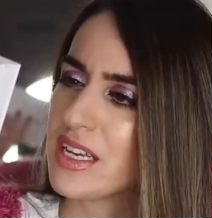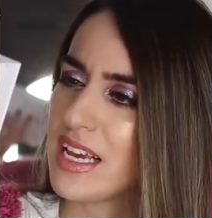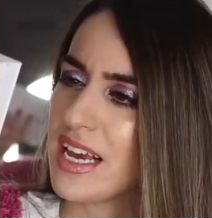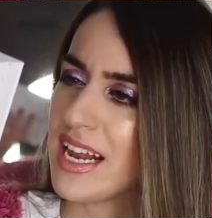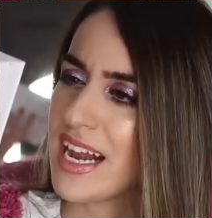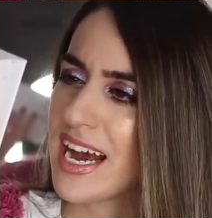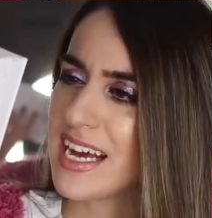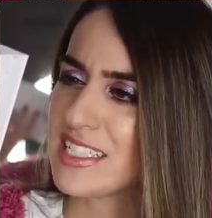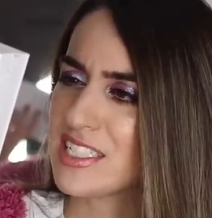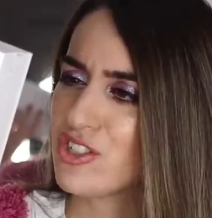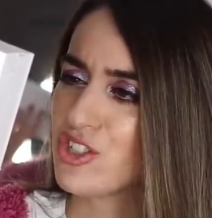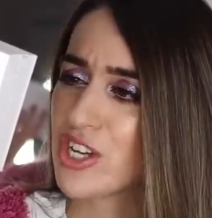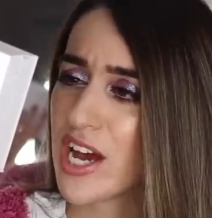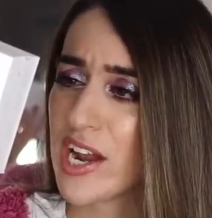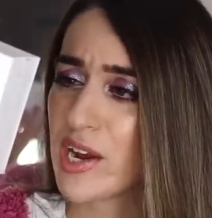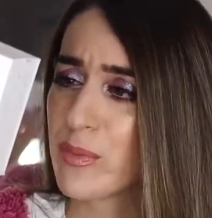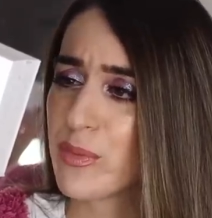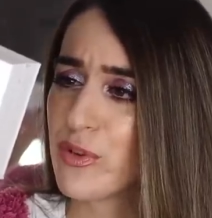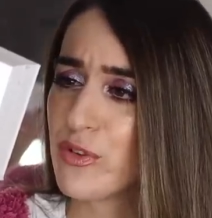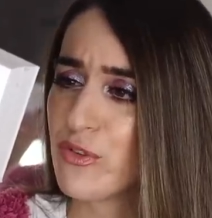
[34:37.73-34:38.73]
it has a
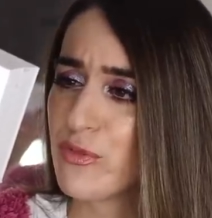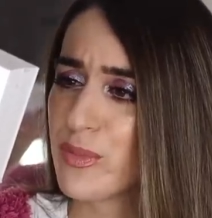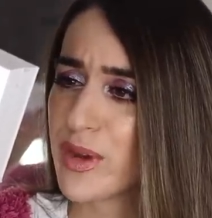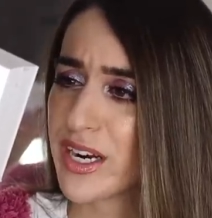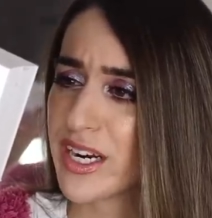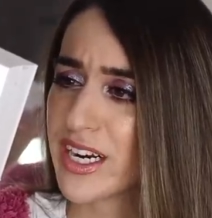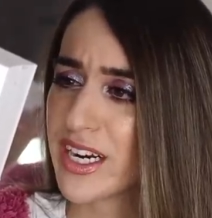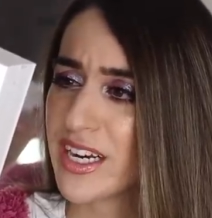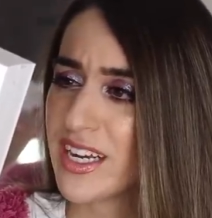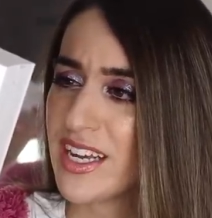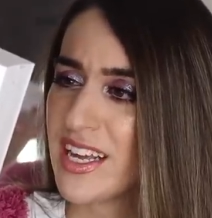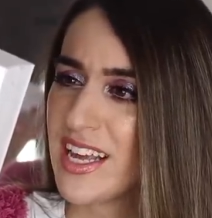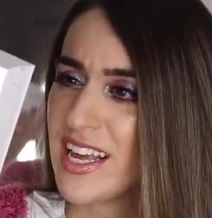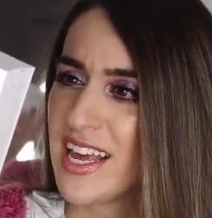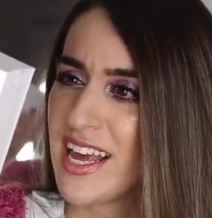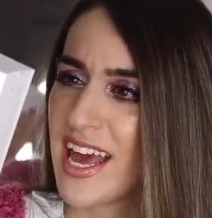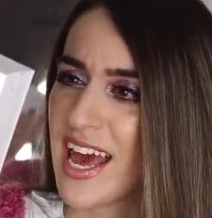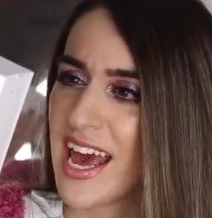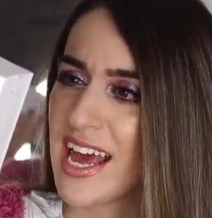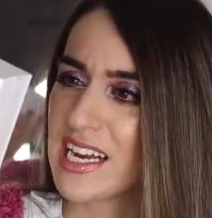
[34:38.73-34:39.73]
shatterproof mirror
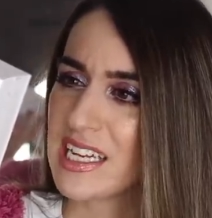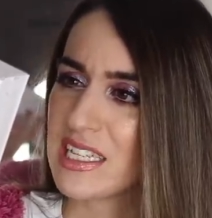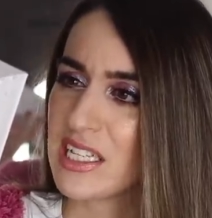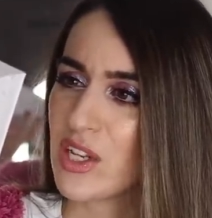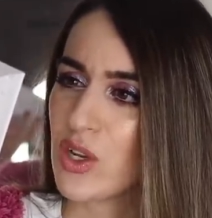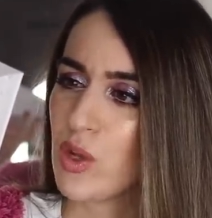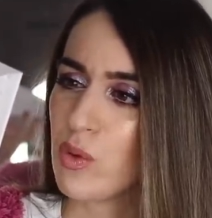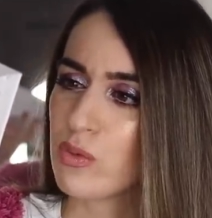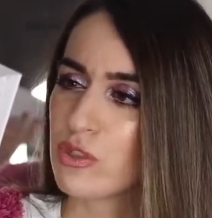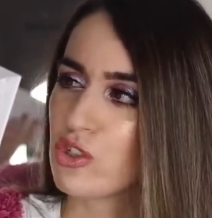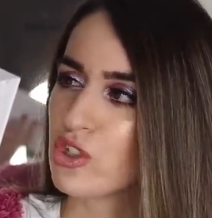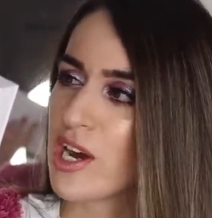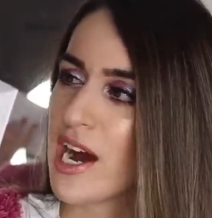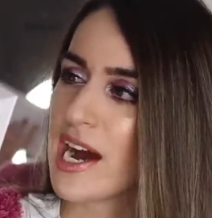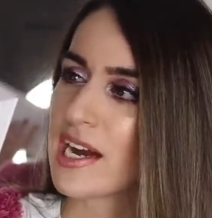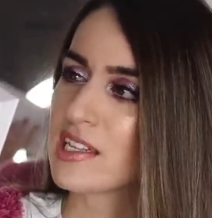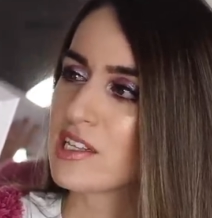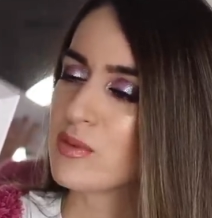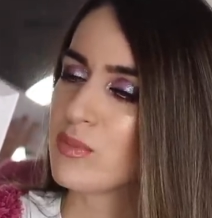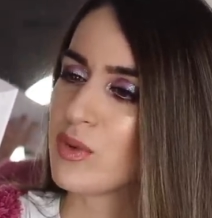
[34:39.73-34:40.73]
and a little
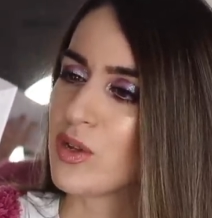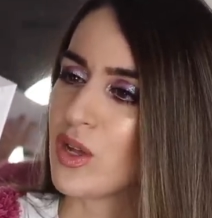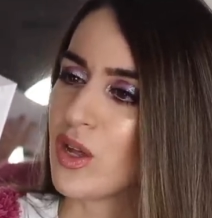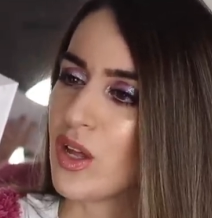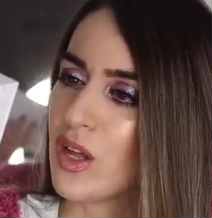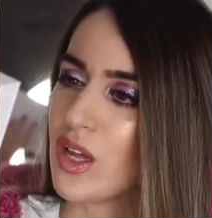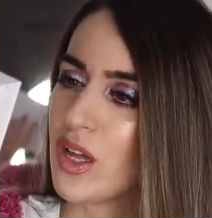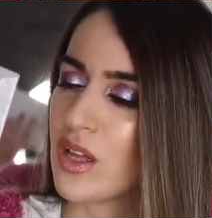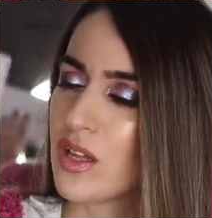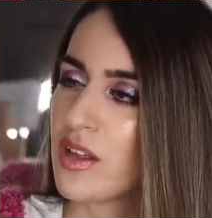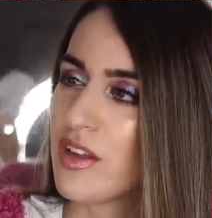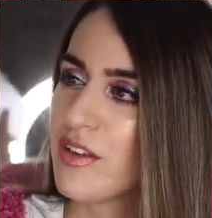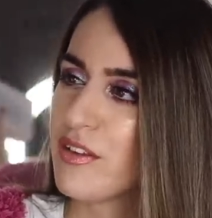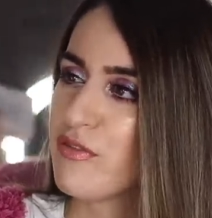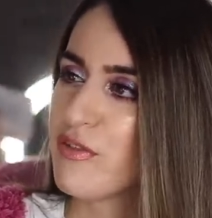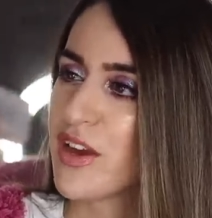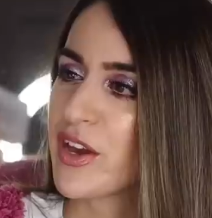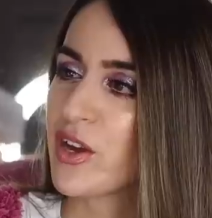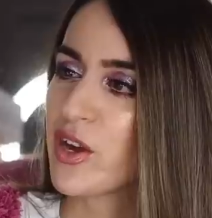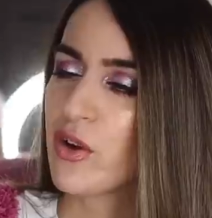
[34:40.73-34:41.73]
retractable
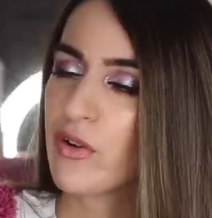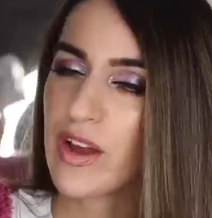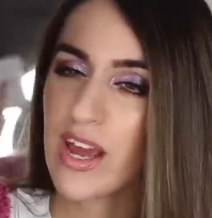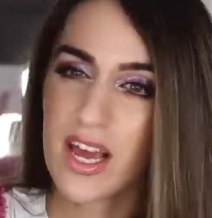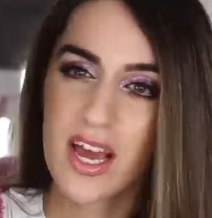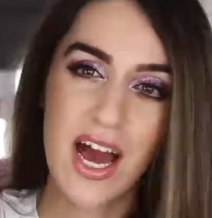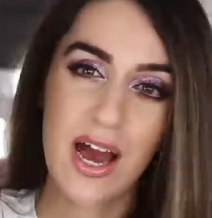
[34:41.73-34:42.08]
finger ring.